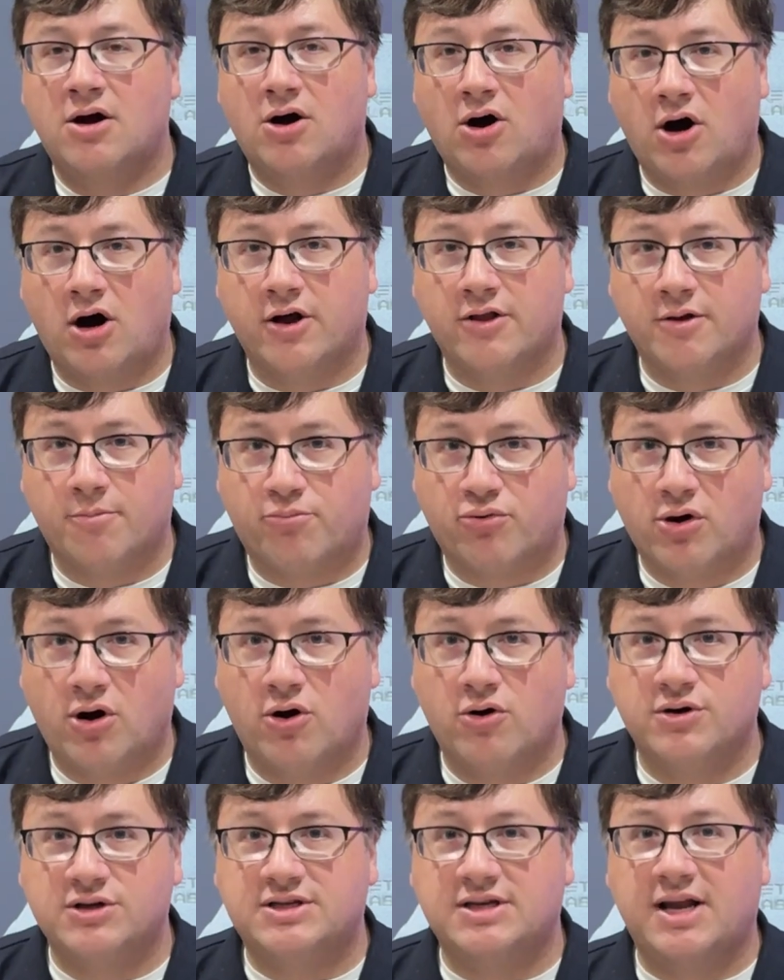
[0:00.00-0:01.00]
on the
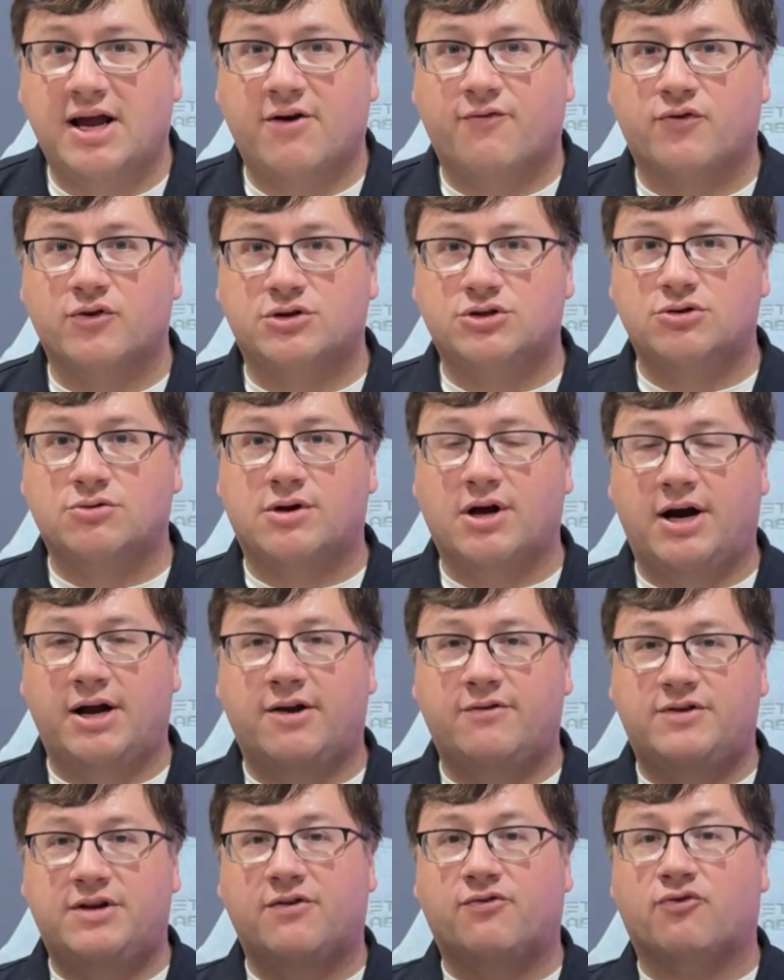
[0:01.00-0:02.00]
Pro is an effort to kind
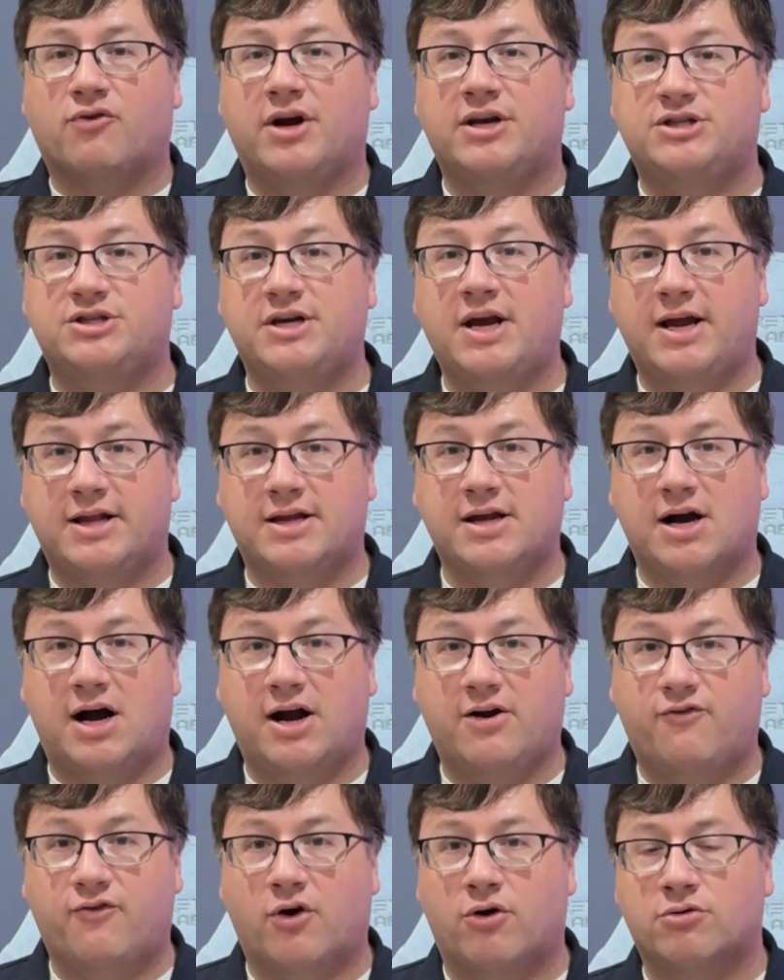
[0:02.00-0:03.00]
of differentiate the
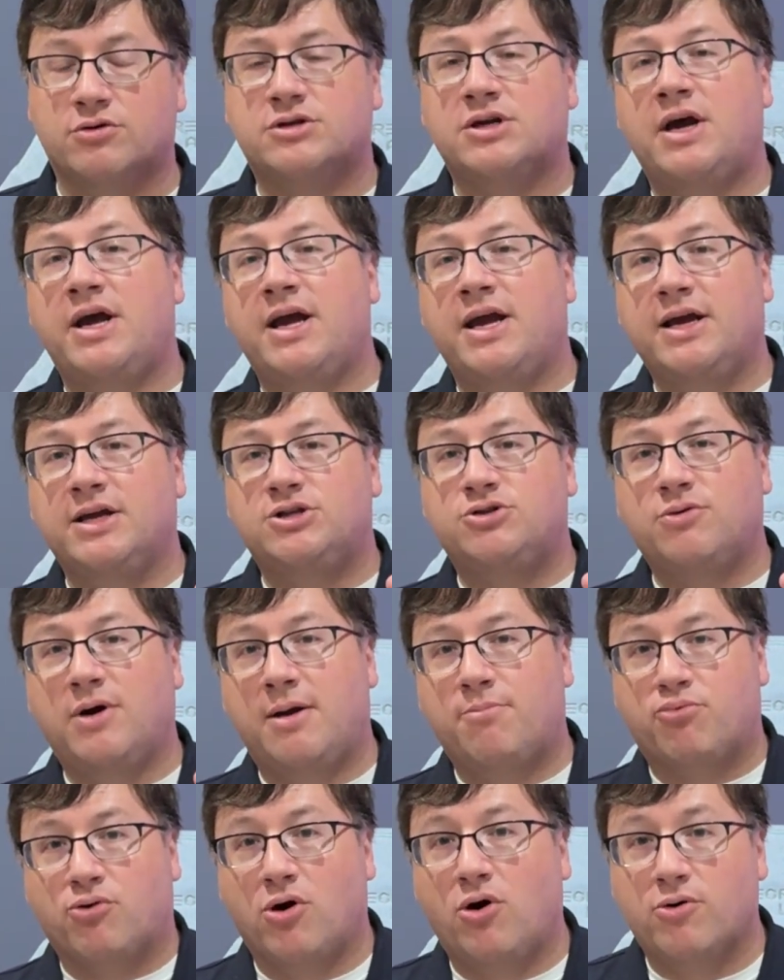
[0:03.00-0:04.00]
iPhones into a
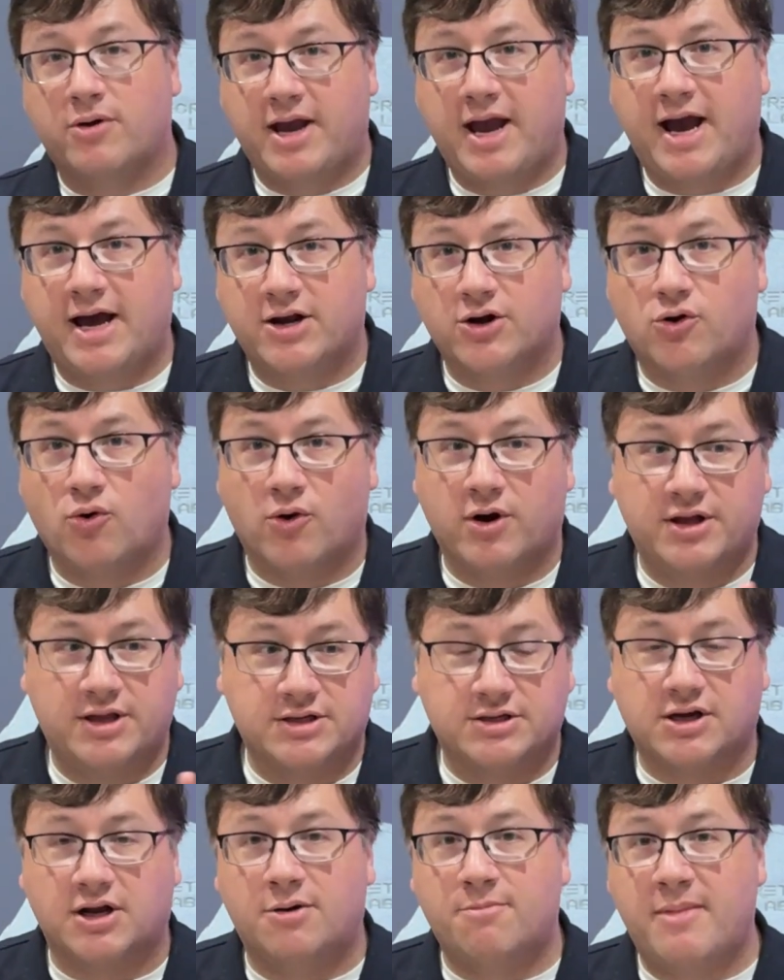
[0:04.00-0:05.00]
Pro category
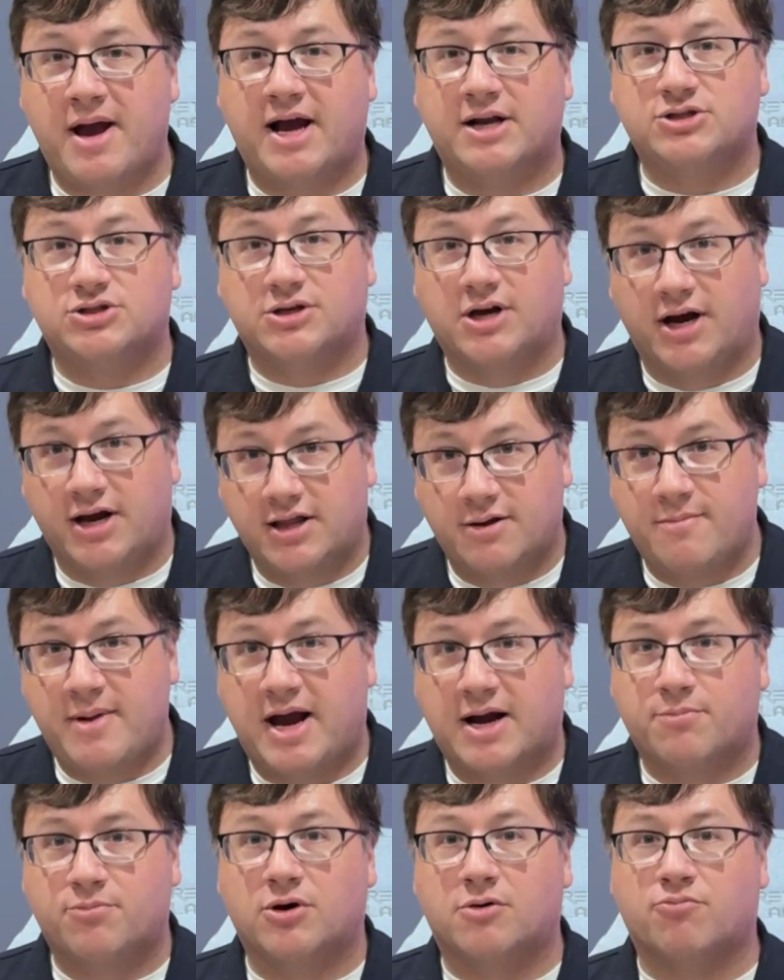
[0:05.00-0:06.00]
that's going to match kind of the
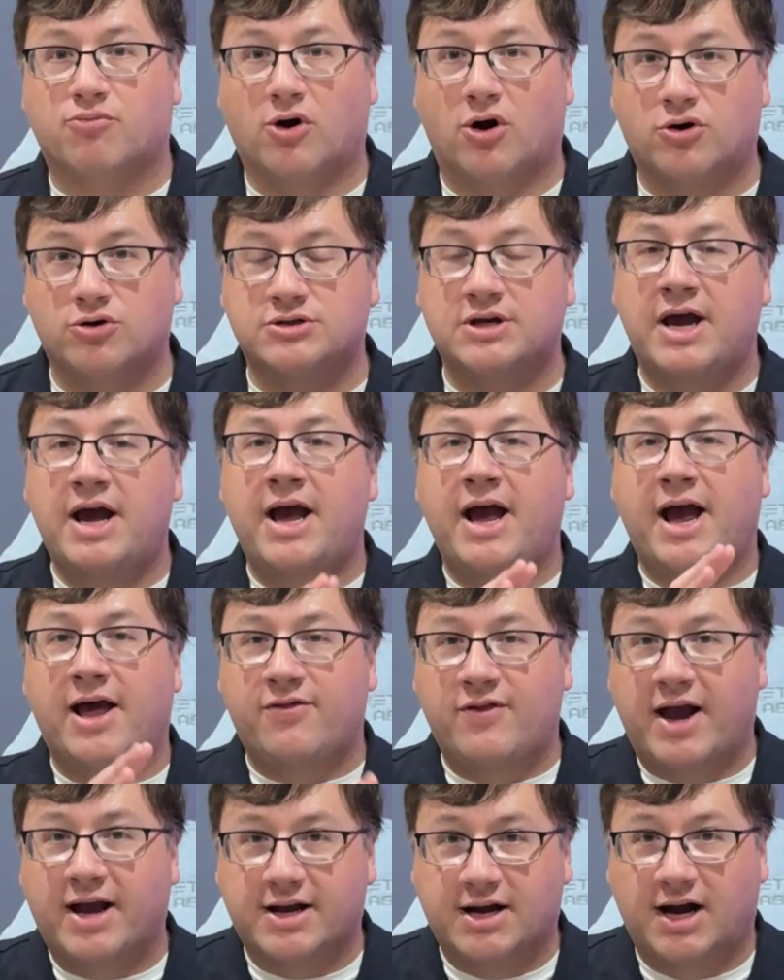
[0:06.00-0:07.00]
MacBook Pros and
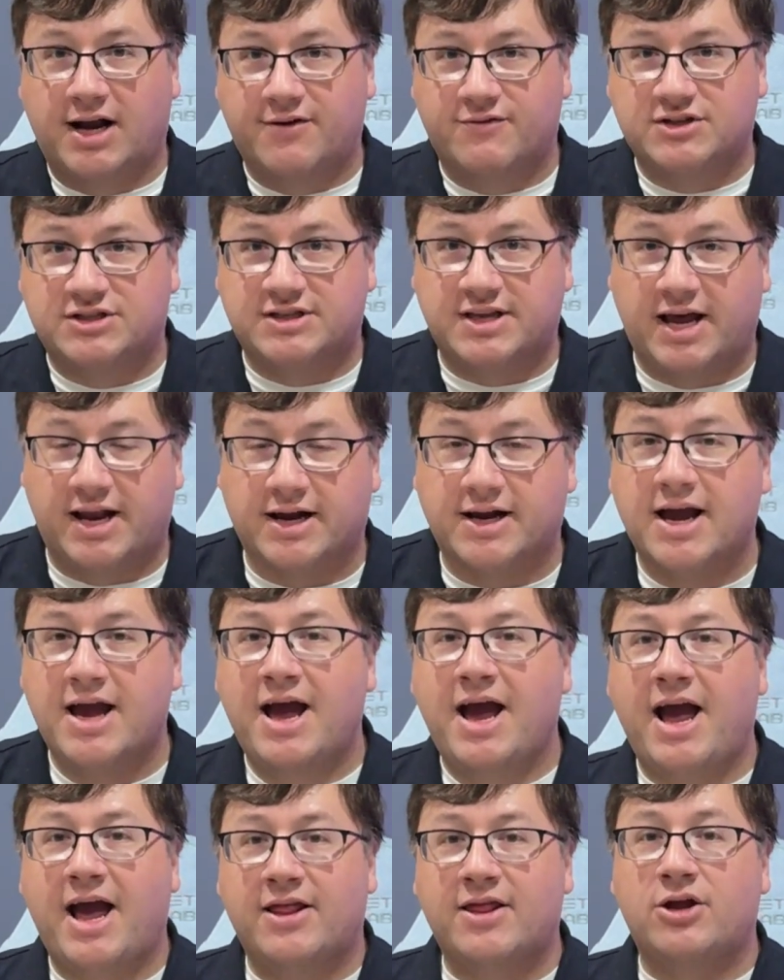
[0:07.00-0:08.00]
that kind of aesthetic.
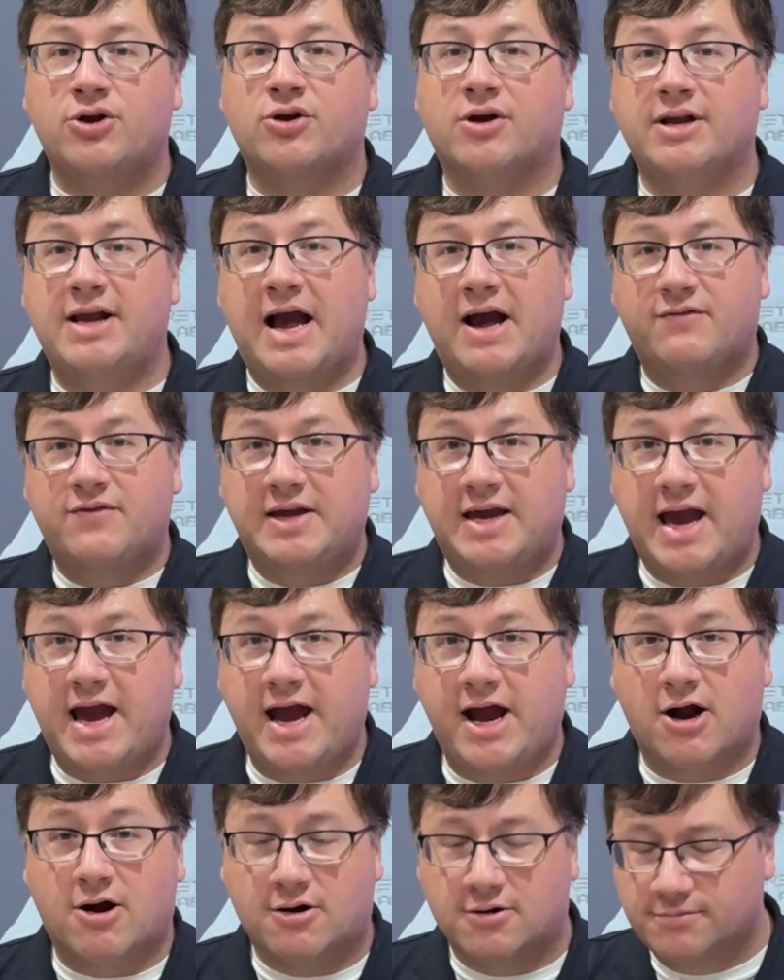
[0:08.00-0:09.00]
And then you're going to have the
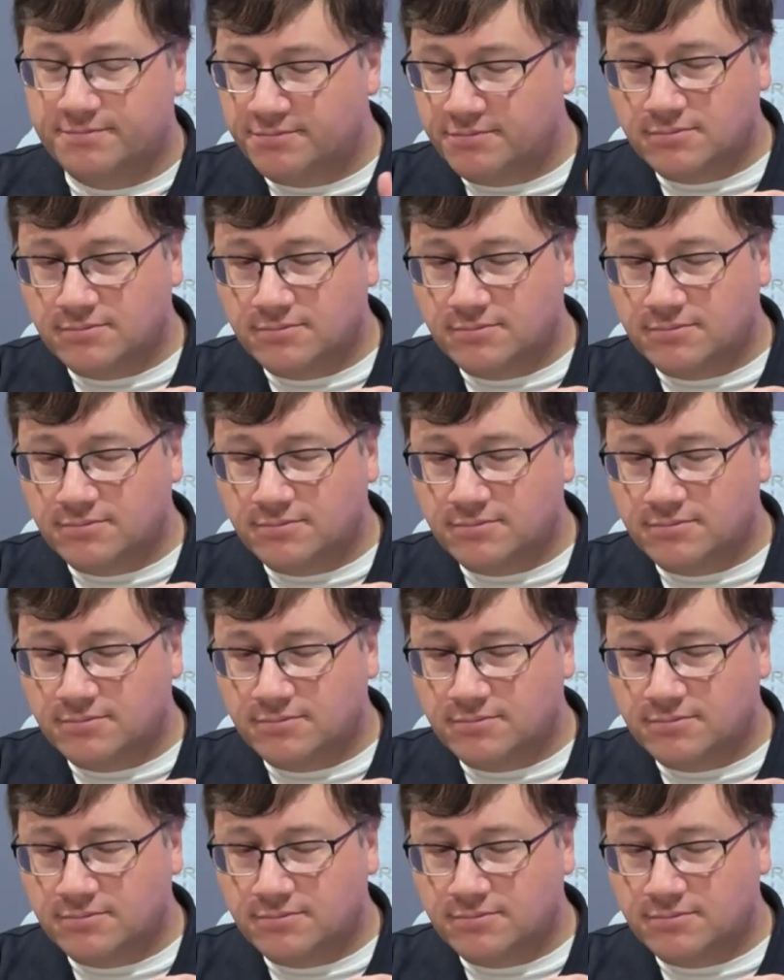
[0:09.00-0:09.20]
Air